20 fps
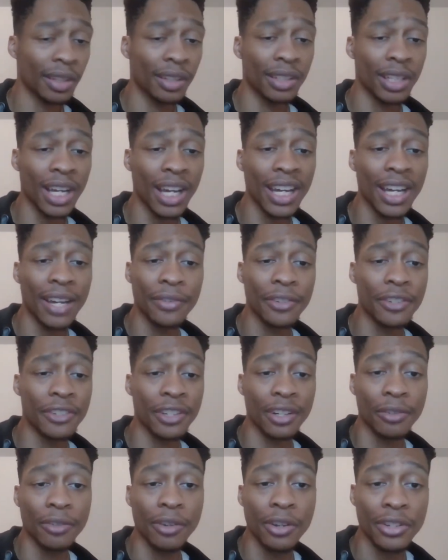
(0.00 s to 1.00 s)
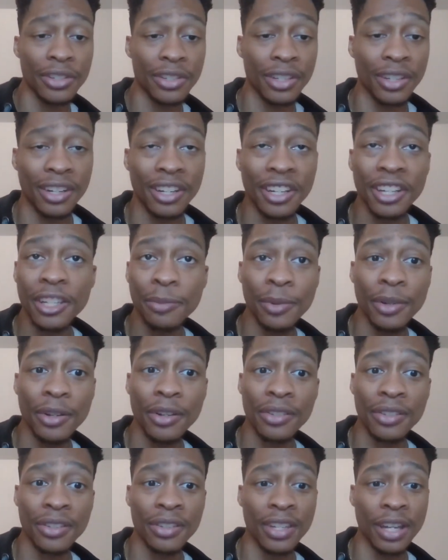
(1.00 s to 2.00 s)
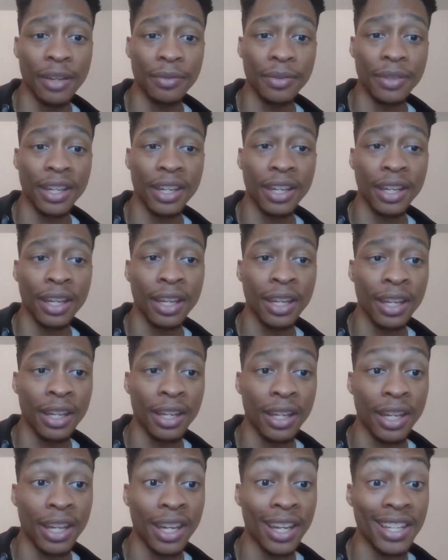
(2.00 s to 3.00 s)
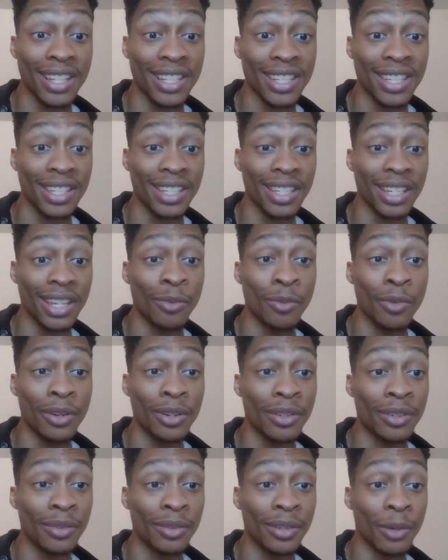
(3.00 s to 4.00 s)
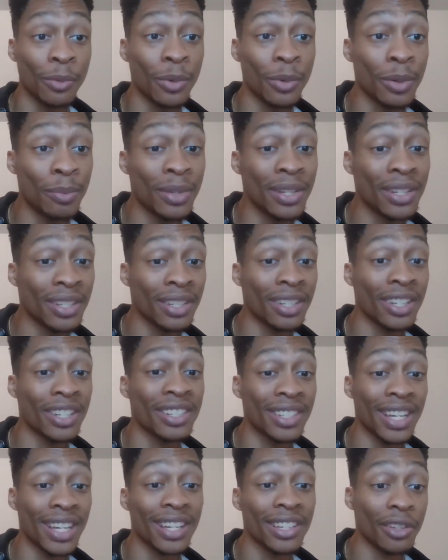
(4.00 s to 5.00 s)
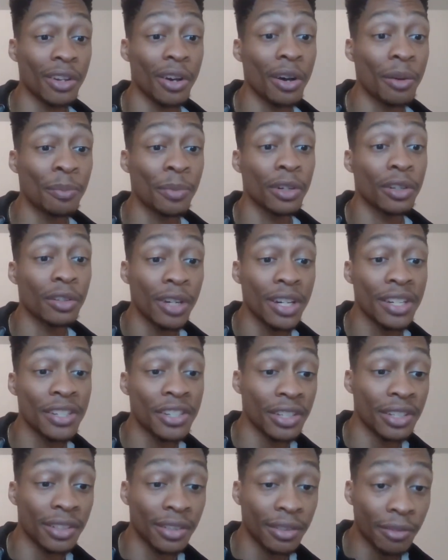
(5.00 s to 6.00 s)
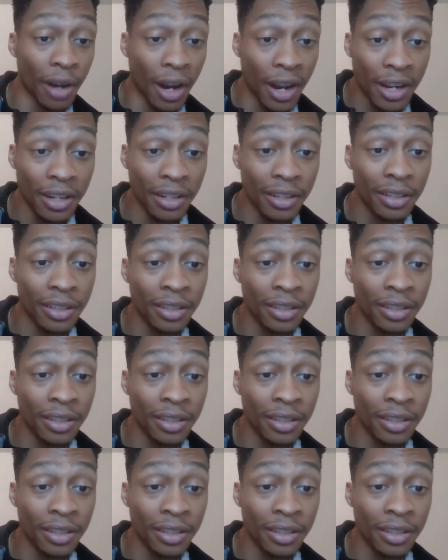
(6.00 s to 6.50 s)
not every generation is going to experience the same thing. Hence, there wouldn't be such things called progression, right?